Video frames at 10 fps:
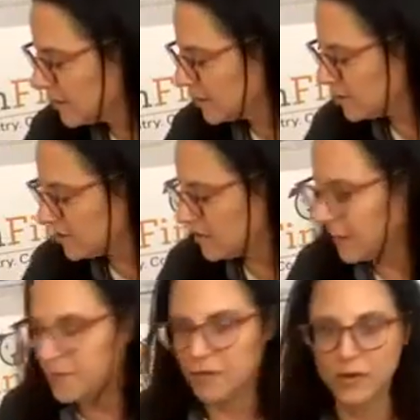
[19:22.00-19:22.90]
She named
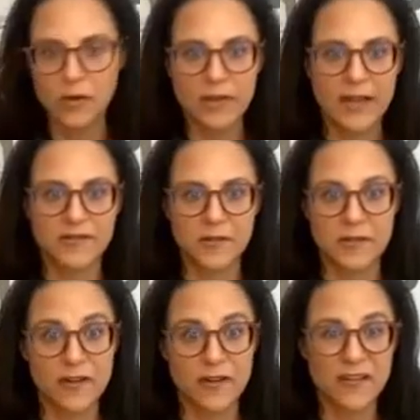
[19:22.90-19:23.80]
her Lola after one of
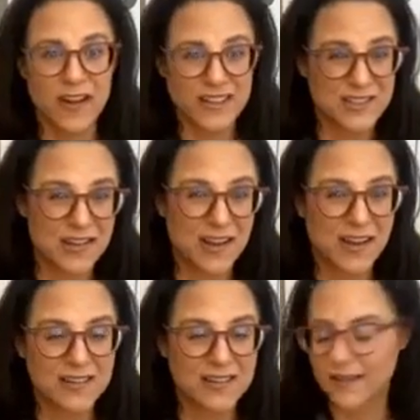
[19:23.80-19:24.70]
our friend's
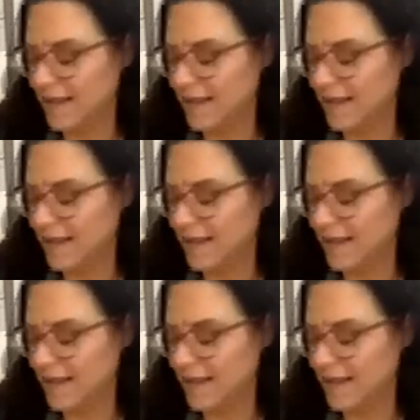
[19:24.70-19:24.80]
dogs,